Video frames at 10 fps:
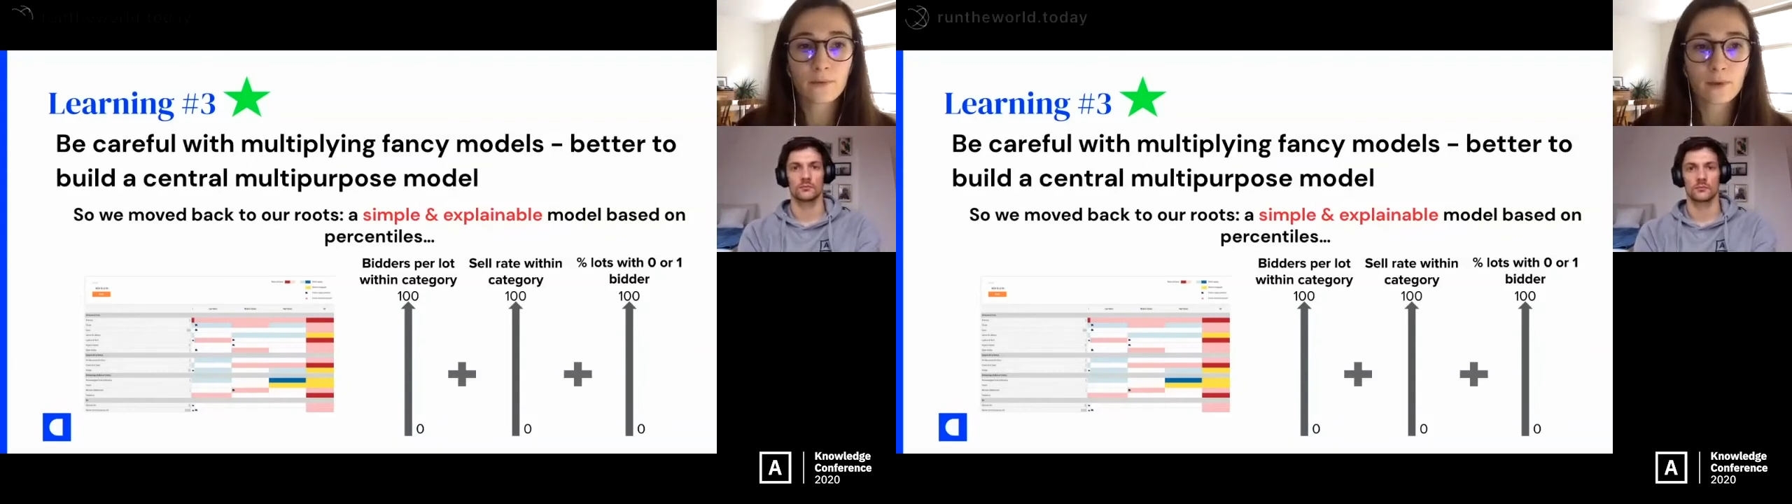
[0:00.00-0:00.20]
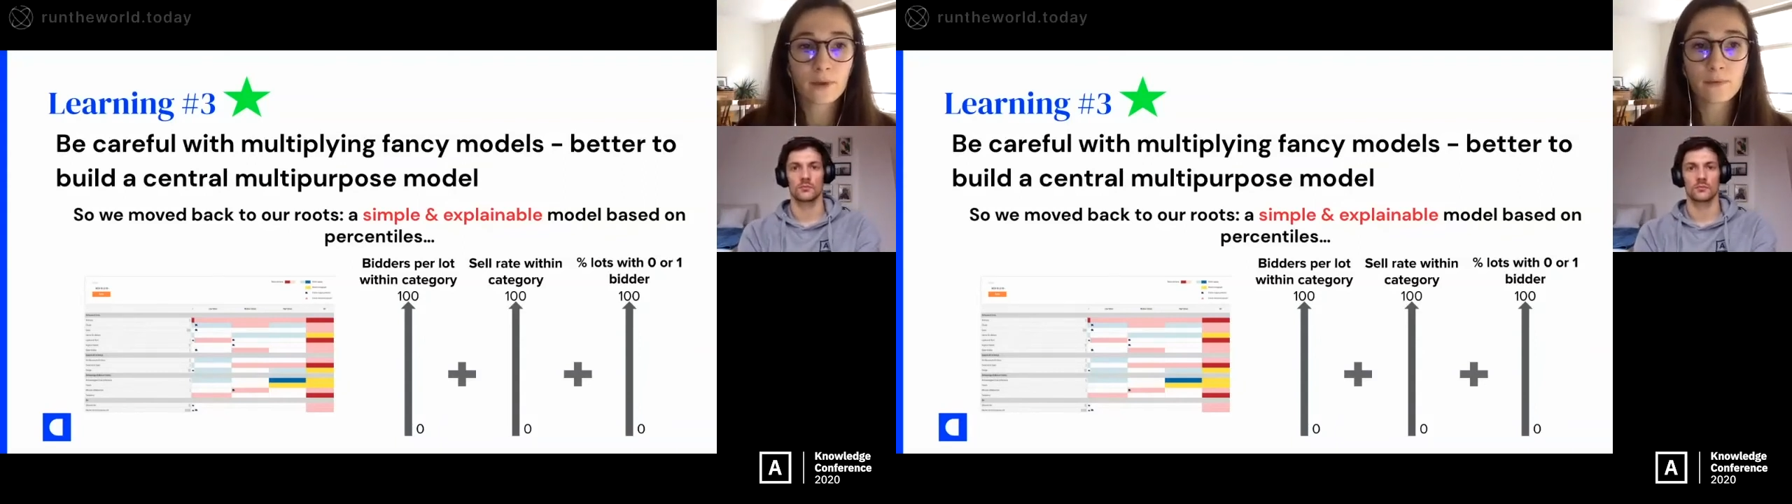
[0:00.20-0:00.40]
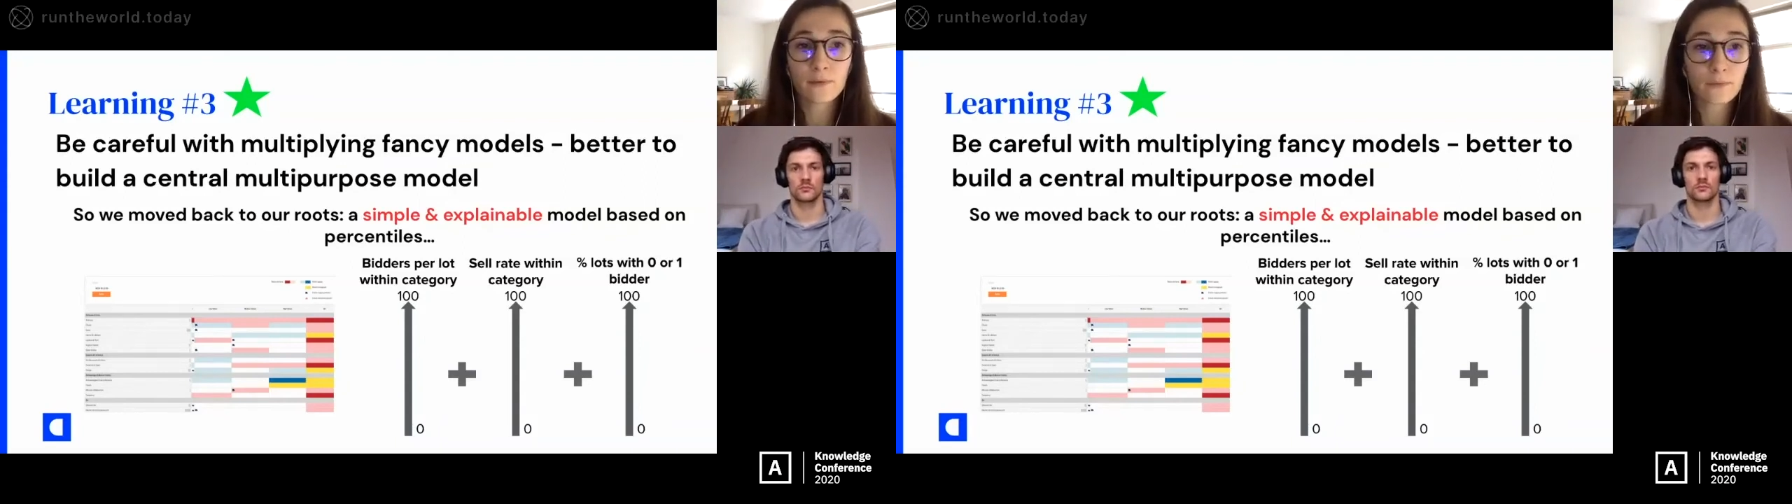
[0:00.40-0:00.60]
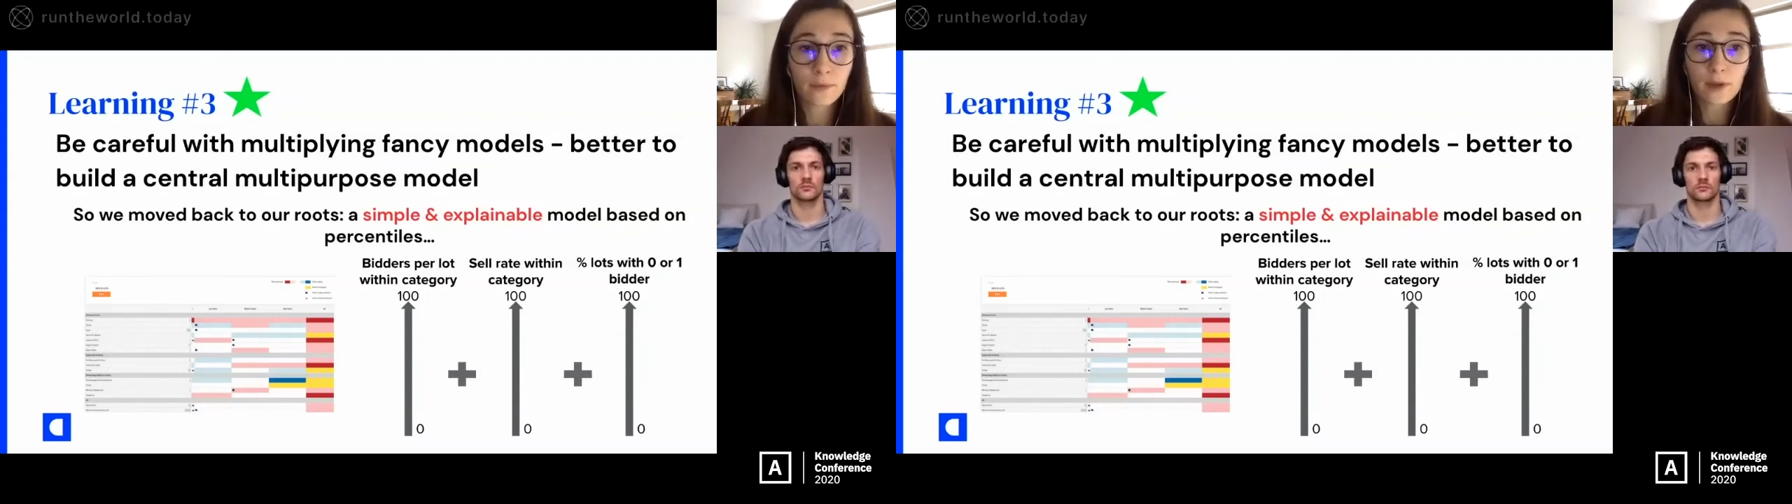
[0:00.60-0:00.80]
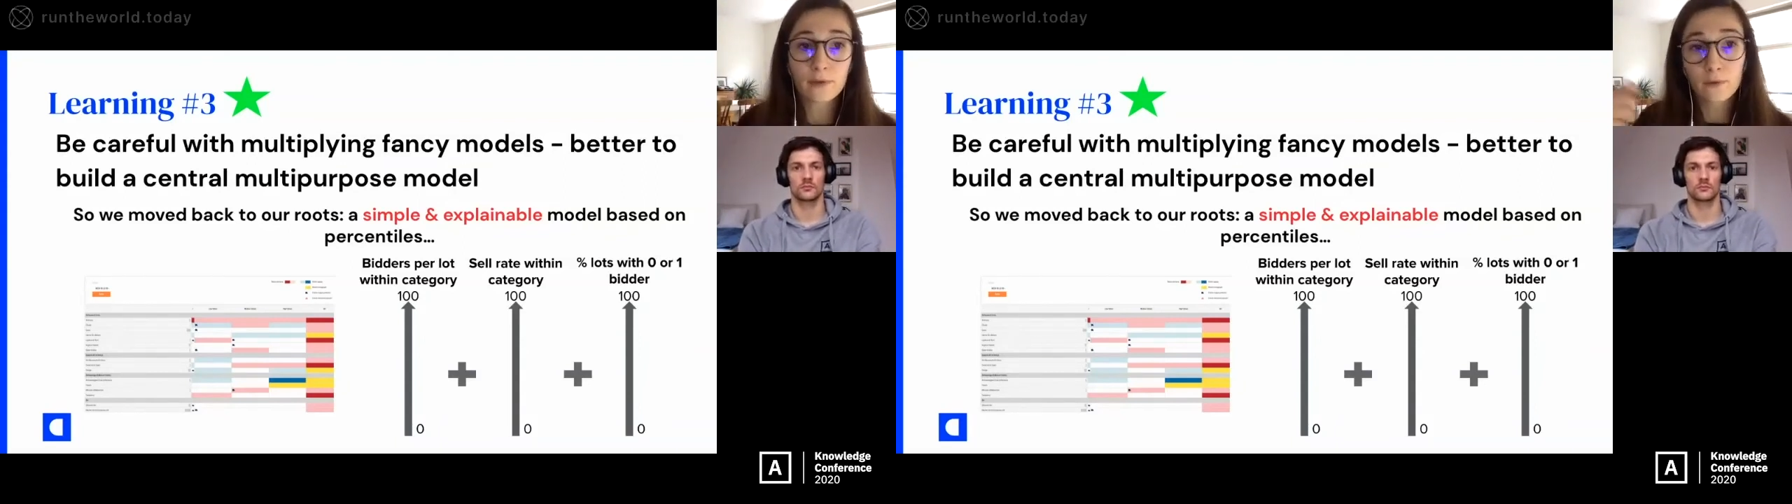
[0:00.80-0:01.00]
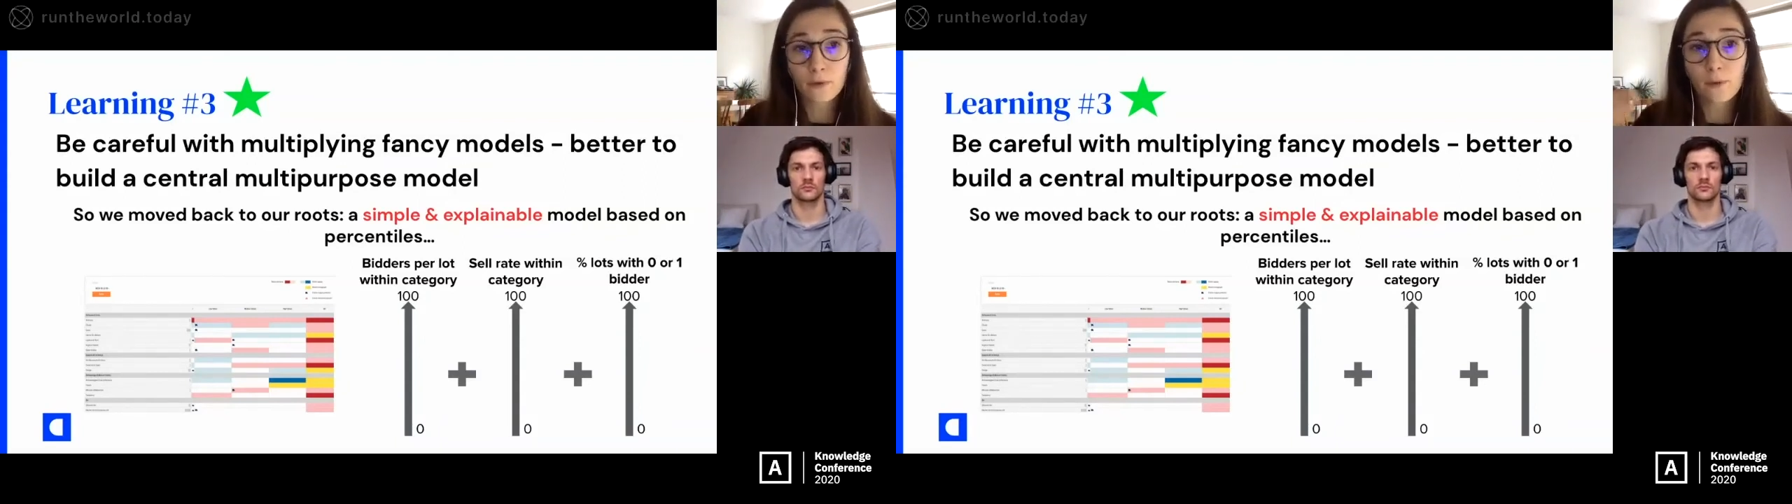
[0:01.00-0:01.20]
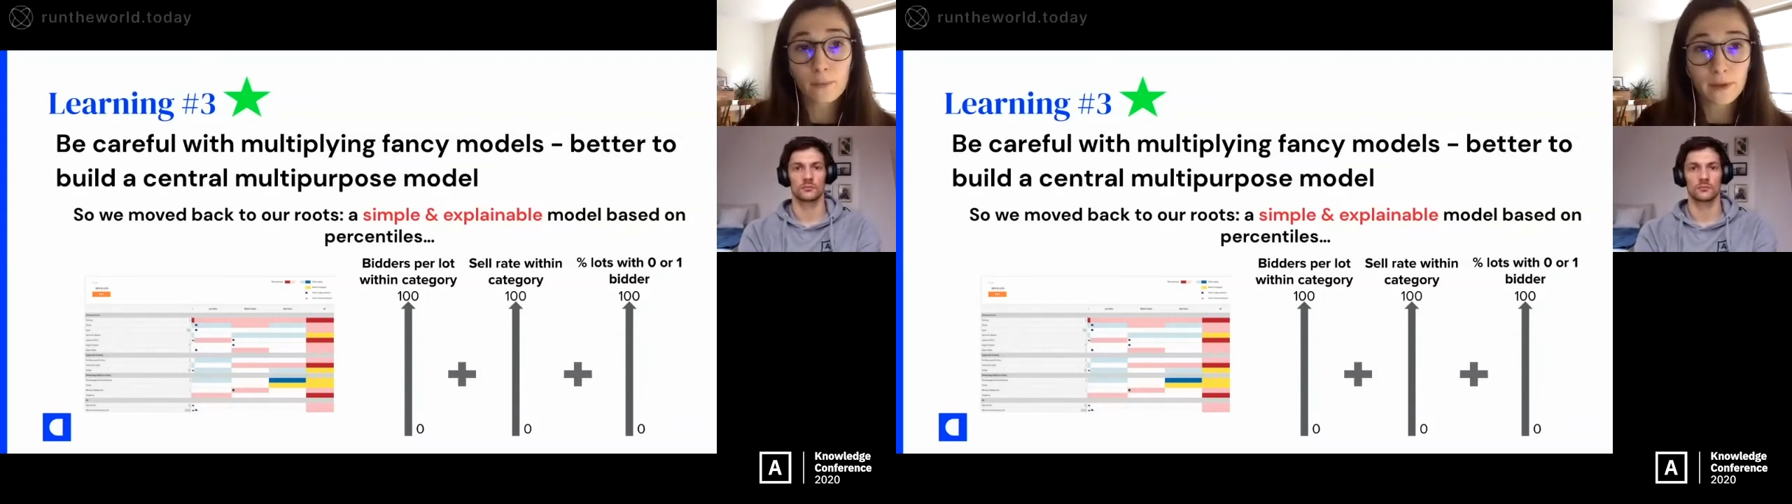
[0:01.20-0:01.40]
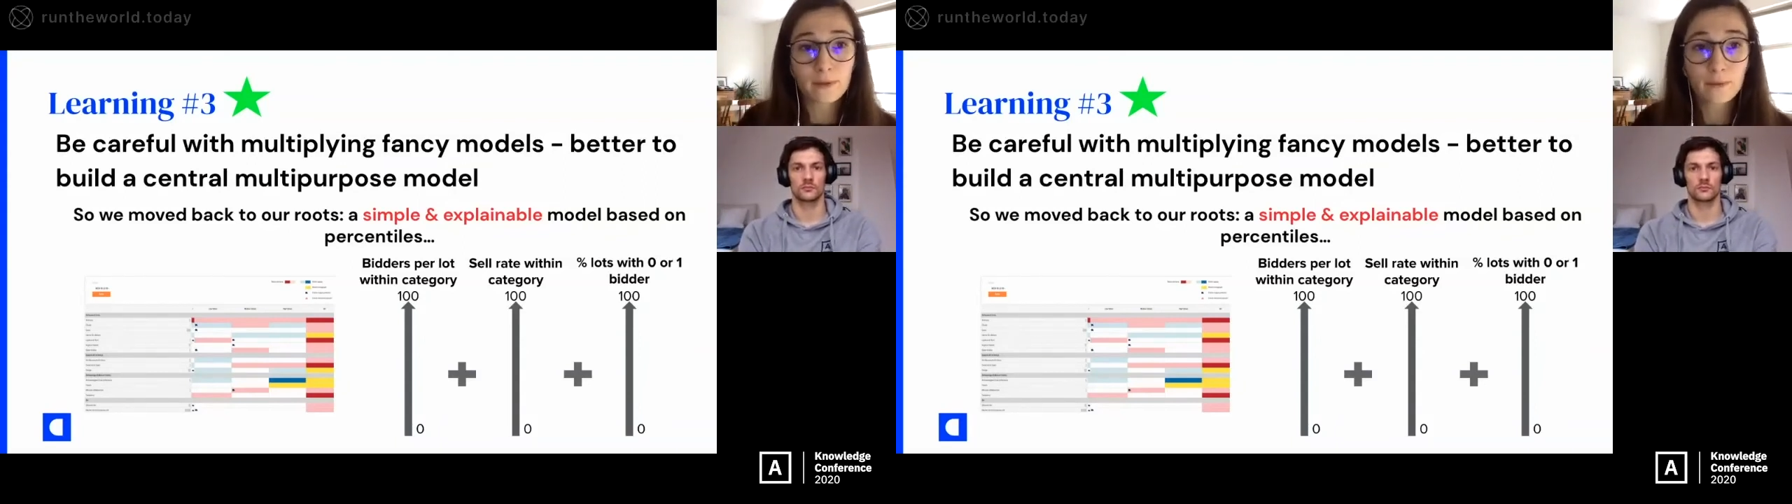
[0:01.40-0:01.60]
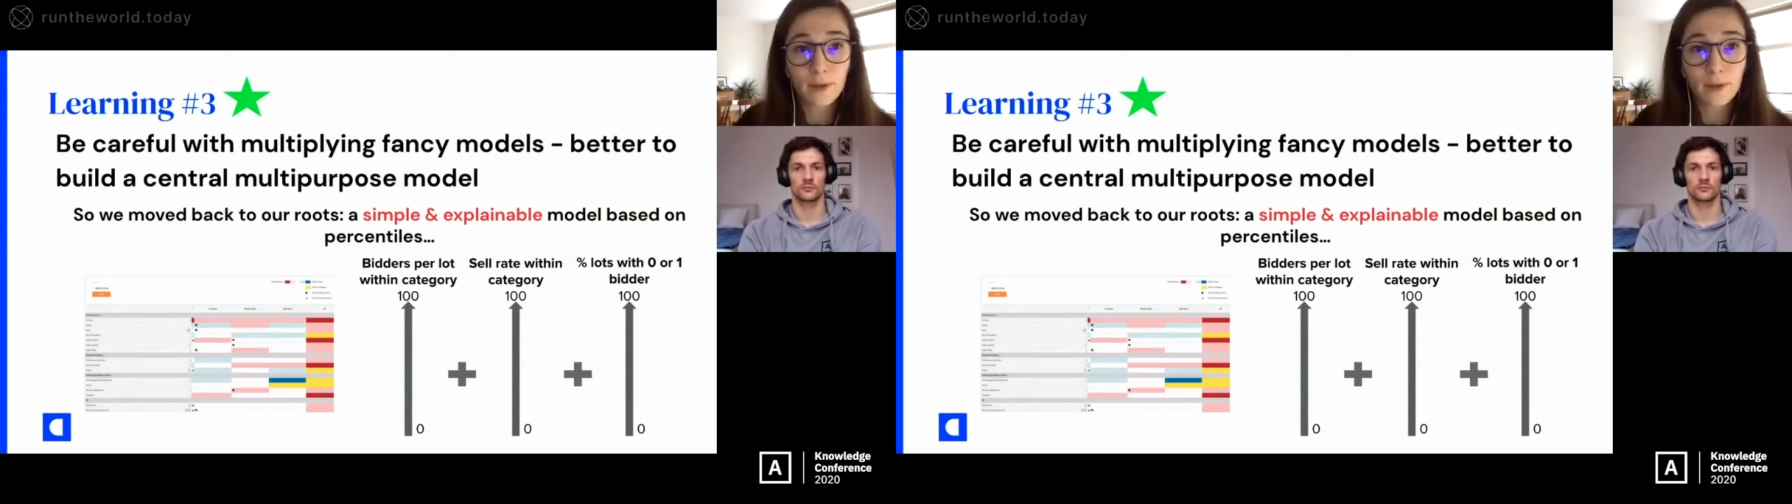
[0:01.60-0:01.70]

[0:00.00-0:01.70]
there is no bid